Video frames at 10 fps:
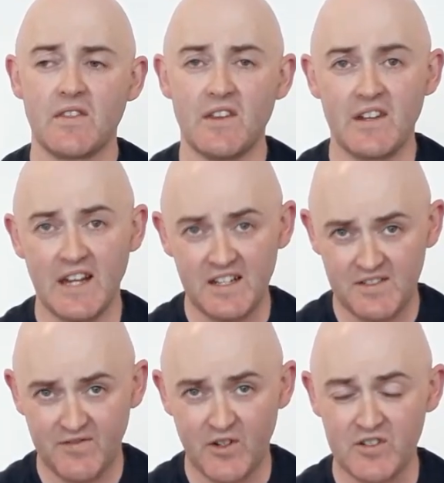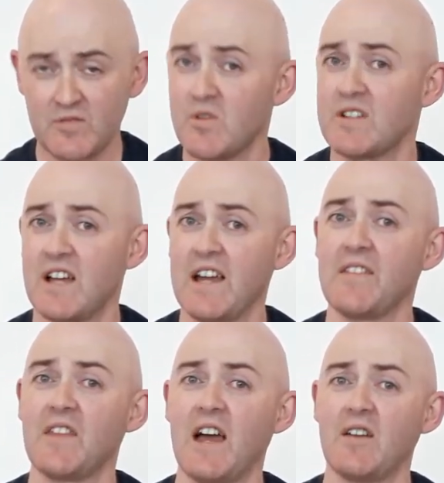The next version, we
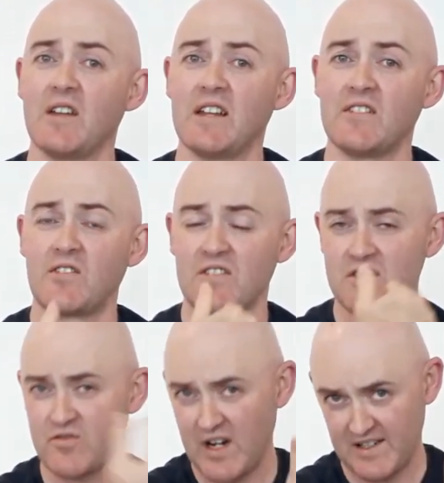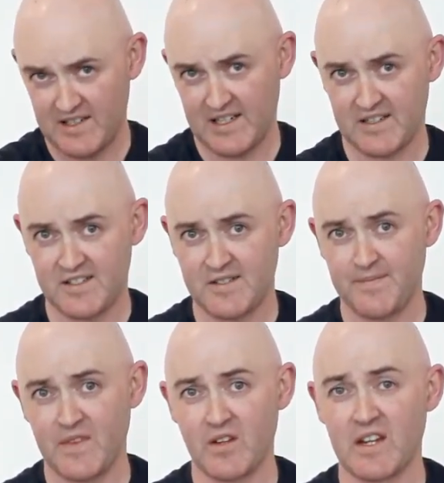take that into straight legs,
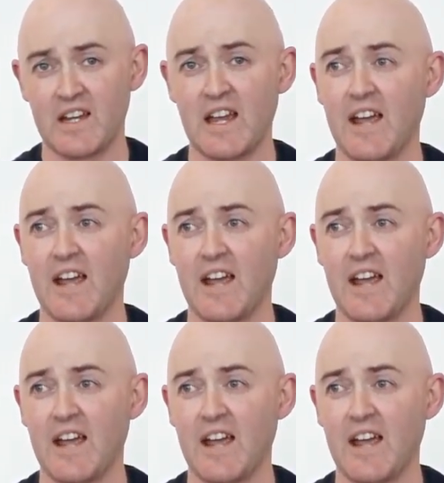okay?